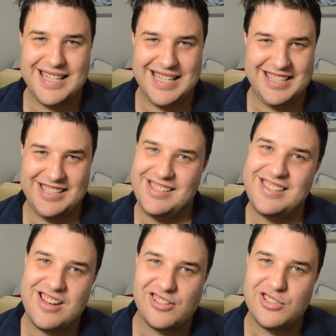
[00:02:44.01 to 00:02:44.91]
it's
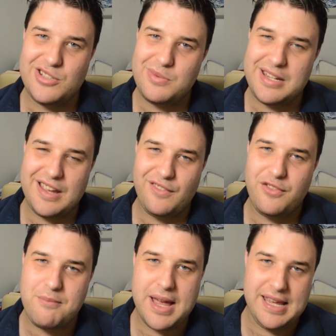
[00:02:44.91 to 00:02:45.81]
just not doing it
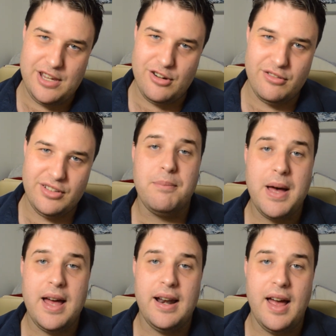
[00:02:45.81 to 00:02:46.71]
for my ears.
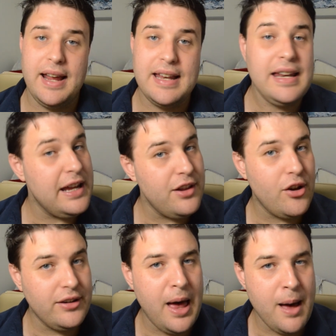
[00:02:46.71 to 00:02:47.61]
But I can hear
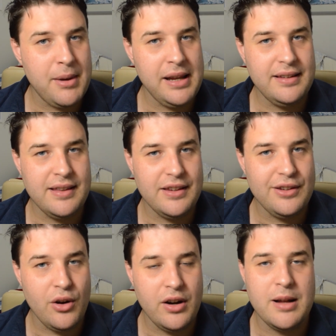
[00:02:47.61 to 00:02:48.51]
those harmonies in this
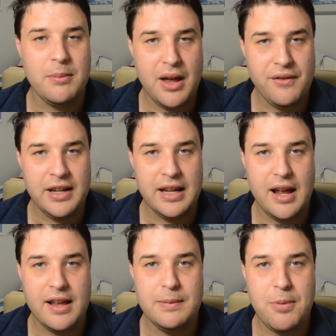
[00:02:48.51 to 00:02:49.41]
song and I'm loving
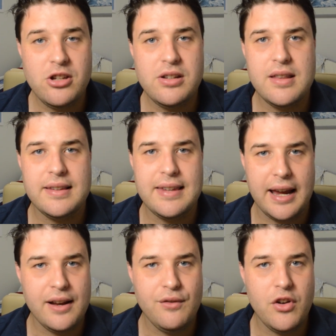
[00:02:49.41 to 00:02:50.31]
it. Especially in the
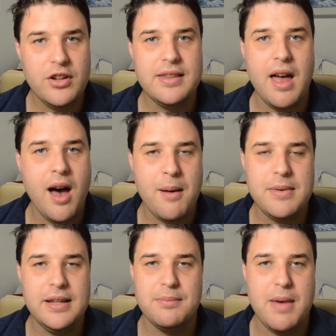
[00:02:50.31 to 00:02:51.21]
second verse, the
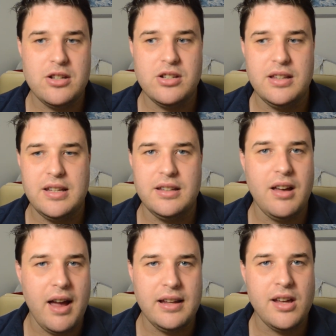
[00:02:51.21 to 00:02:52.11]
harmonies matching the
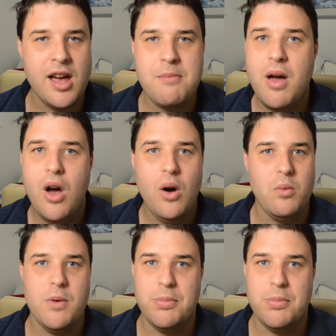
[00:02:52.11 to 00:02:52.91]
entire time were